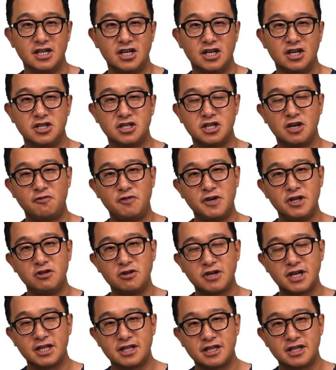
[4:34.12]
So if we
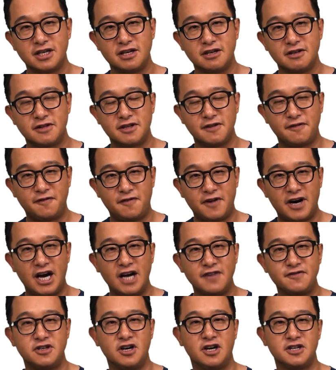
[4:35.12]
look at the
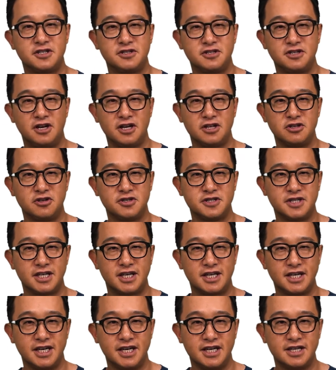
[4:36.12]
5 diagnostic
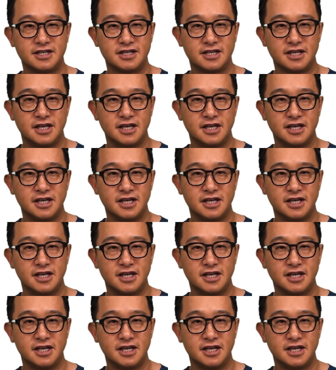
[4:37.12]
keys,